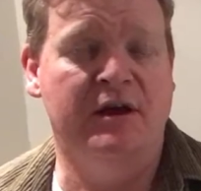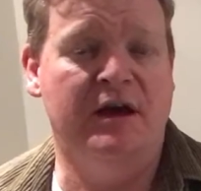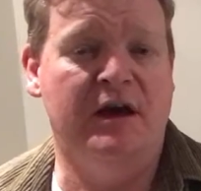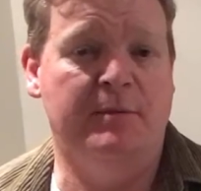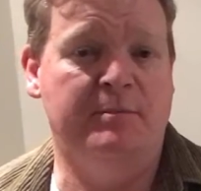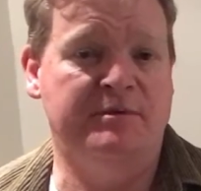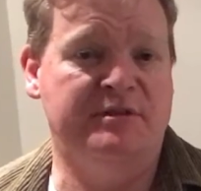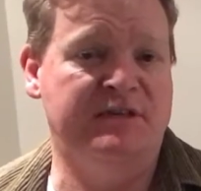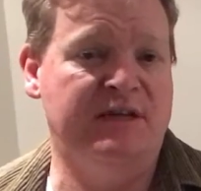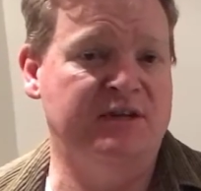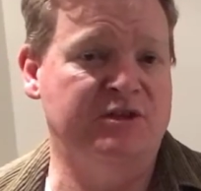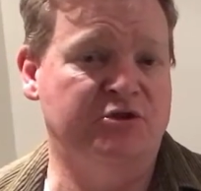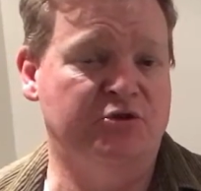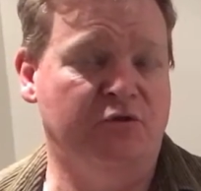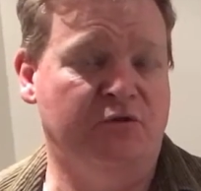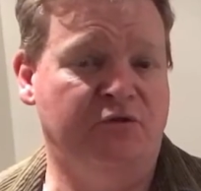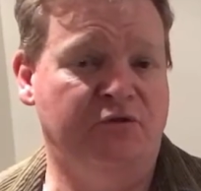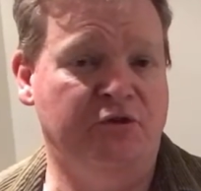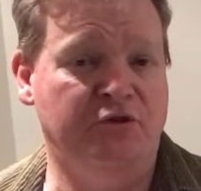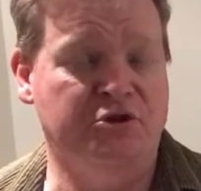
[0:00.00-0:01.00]
a
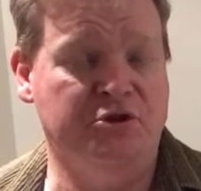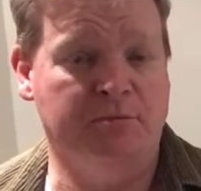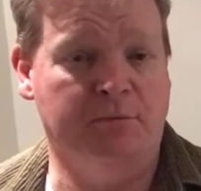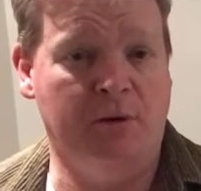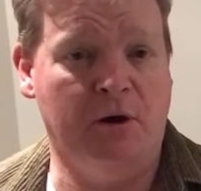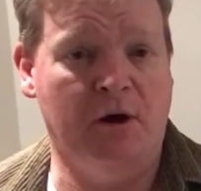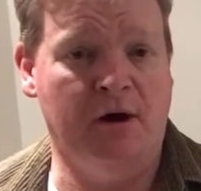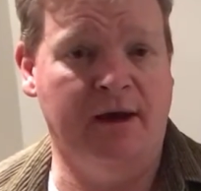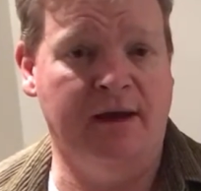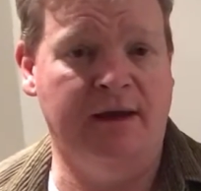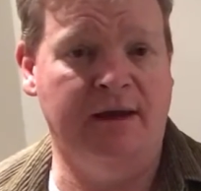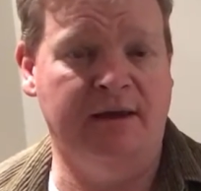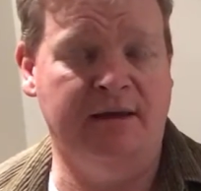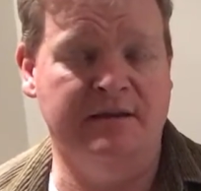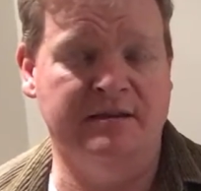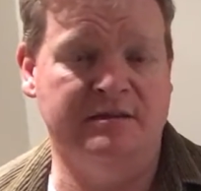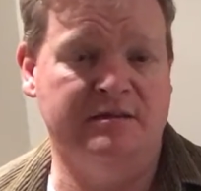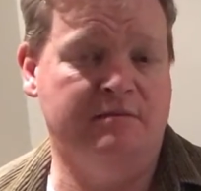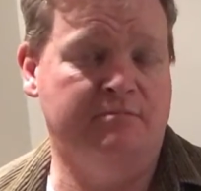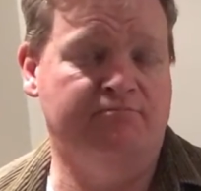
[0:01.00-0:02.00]
potential future buyer
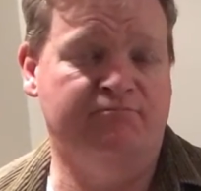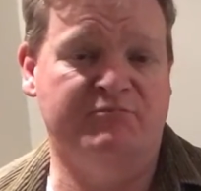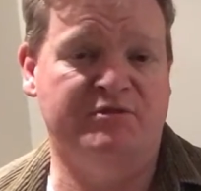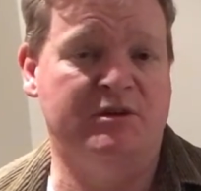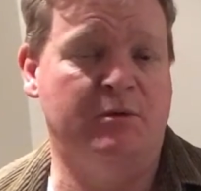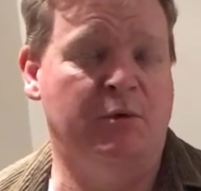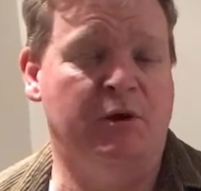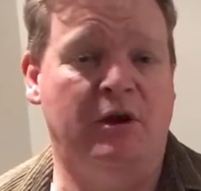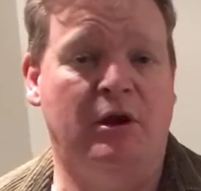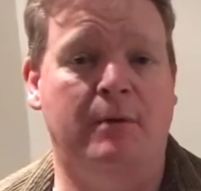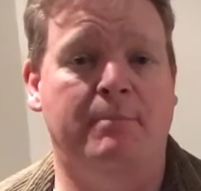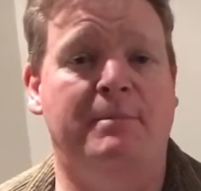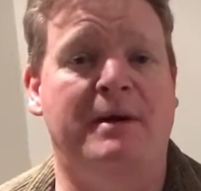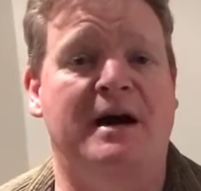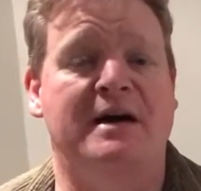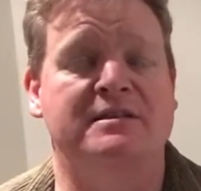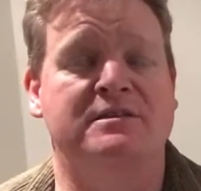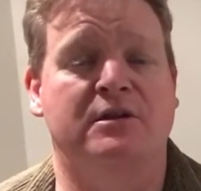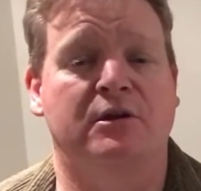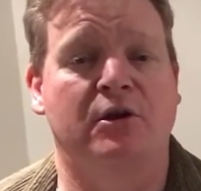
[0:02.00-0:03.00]
in somewhere like
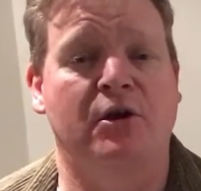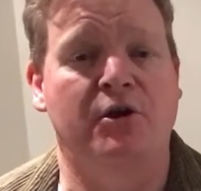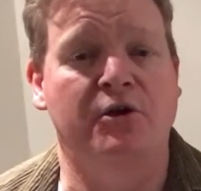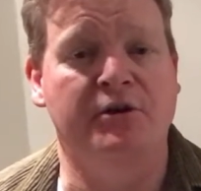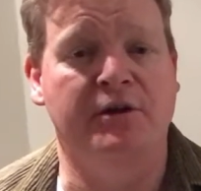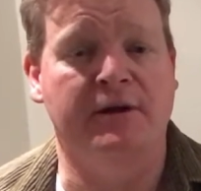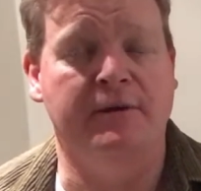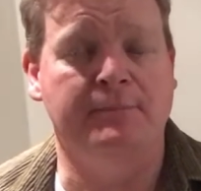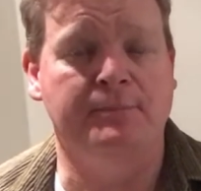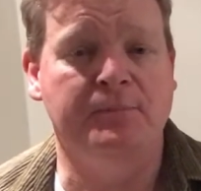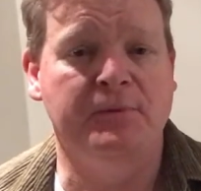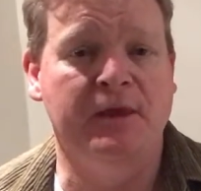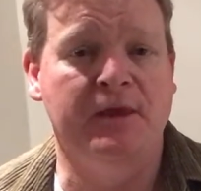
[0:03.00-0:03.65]
Barcelona,